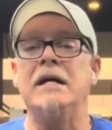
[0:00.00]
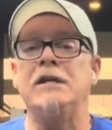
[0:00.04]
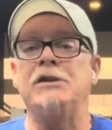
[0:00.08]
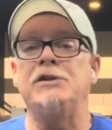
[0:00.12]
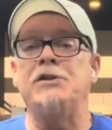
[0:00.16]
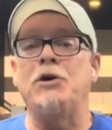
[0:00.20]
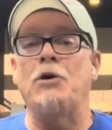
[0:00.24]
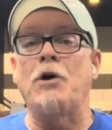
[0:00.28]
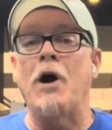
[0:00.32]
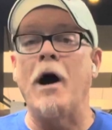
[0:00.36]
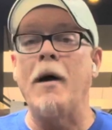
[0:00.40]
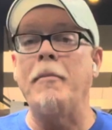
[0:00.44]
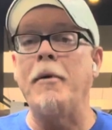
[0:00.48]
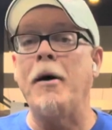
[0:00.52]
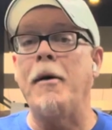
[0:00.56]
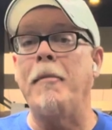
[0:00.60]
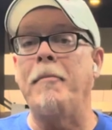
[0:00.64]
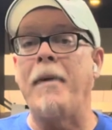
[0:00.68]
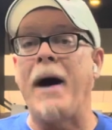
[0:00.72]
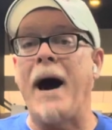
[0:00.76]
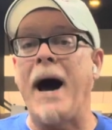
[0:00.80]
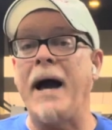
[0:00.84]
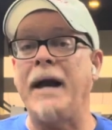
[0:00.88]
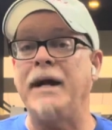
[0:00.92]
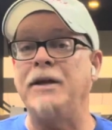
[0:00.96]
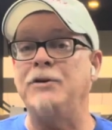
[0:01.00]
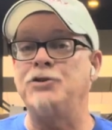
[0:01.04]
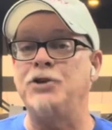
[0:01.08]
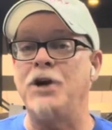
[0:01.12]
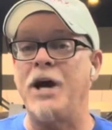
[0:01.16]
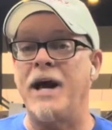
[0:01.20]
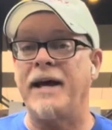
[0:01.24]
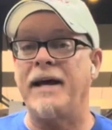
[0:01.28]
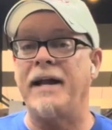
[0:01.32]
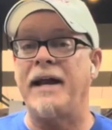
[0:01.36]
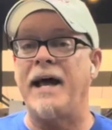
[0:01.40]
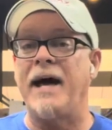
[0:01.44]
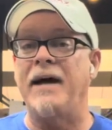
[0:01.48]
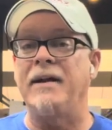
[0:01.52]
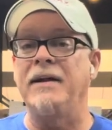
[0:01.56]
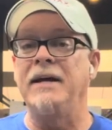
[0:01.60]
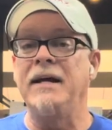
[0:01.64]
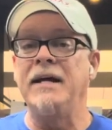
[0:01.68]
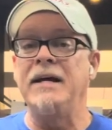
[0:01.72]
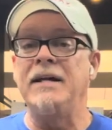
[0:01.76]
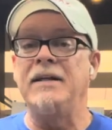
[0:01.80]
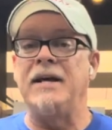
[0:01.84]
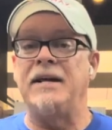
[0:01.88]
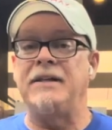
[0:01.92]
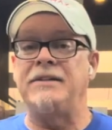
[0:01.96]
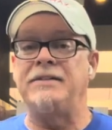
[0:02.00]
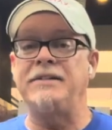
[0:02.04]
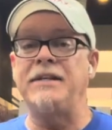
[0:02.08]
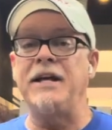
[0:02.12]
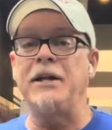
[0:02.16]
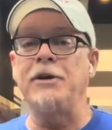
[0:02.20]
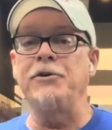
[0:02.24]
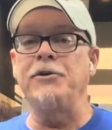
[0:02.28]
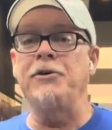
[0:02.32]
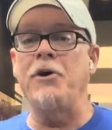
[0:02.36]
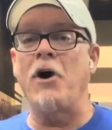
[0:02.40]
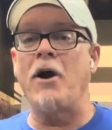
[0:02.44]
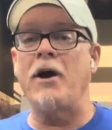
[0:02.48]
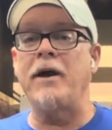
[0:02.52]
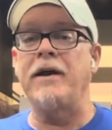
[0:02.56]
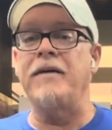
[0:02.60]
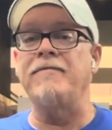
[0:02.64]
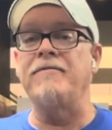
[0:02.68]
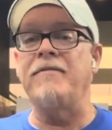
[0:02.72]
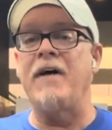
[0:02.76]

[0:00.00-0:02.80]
So come on by and check it out. It's Center Target